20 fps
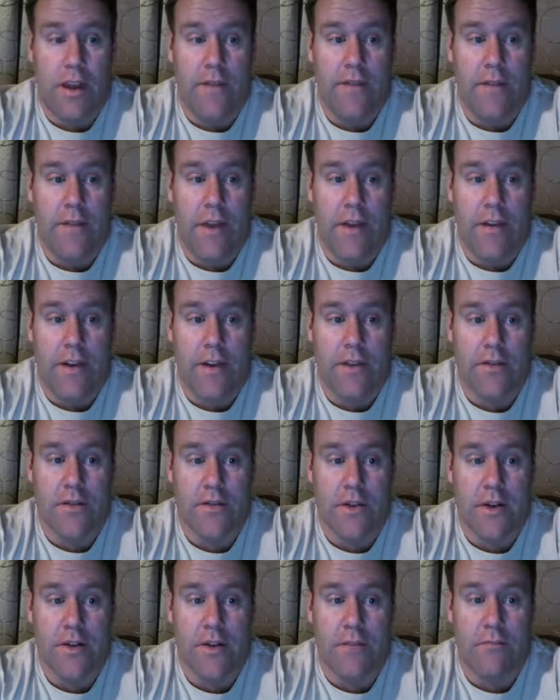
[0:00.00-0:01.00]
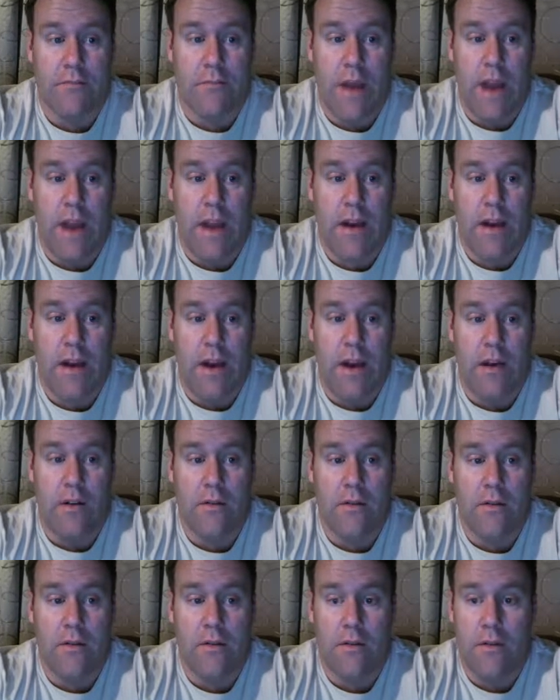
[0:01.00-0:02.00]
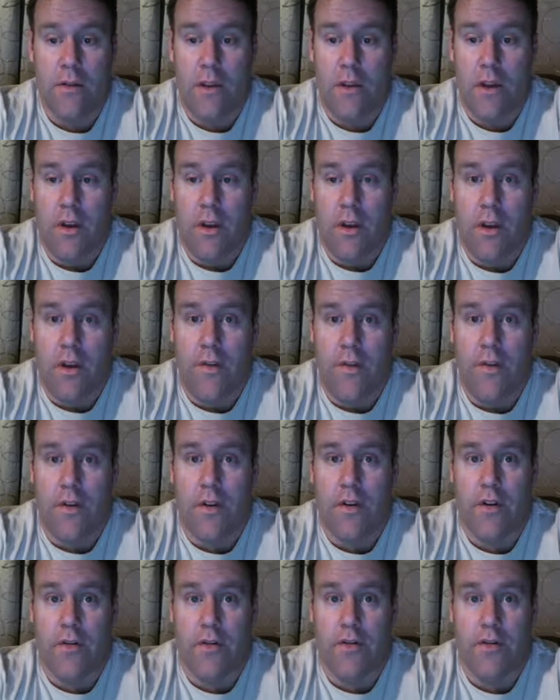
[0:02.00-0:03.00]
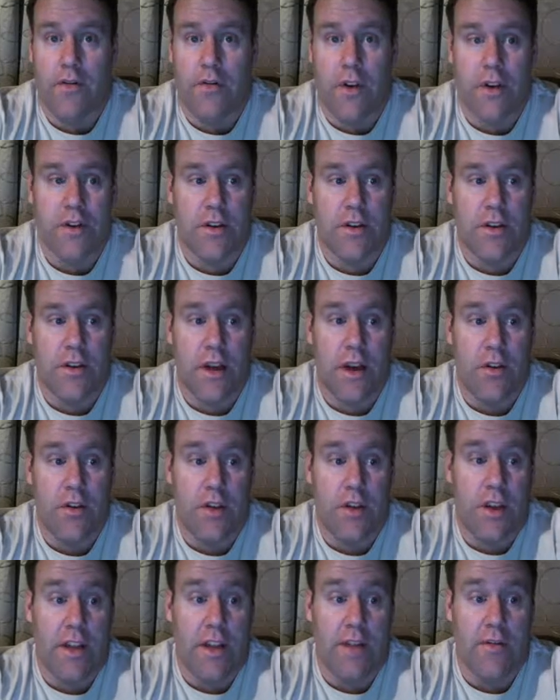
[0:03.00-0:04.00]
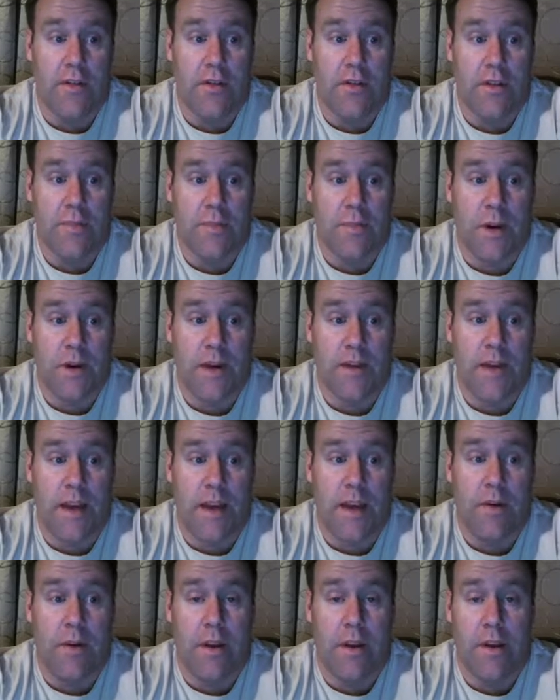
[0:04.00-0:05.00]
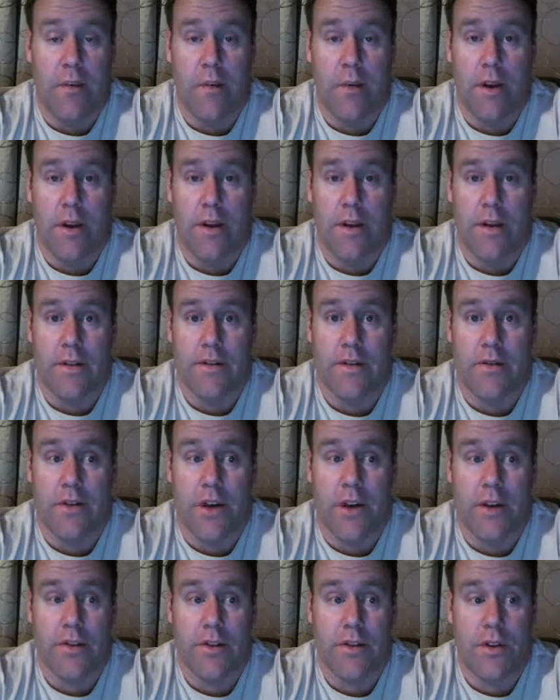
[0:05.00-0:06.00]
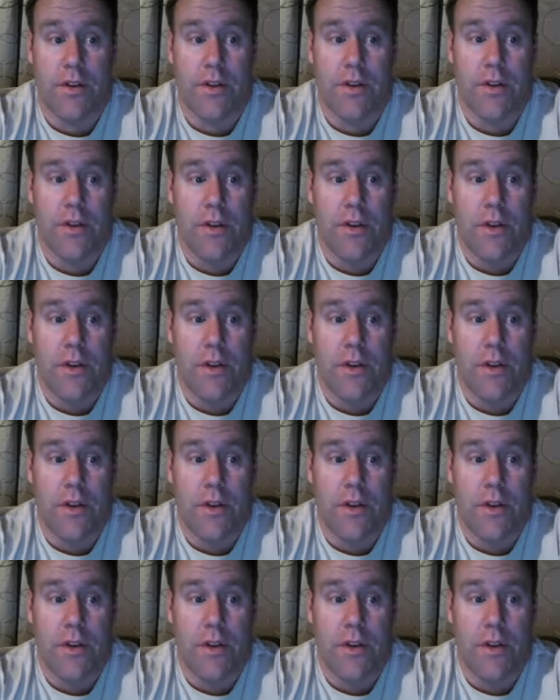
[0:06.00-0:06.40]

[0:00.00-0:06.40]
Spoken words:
you have the construction background, if you're construction now, you can even do this part-time while you're working construction,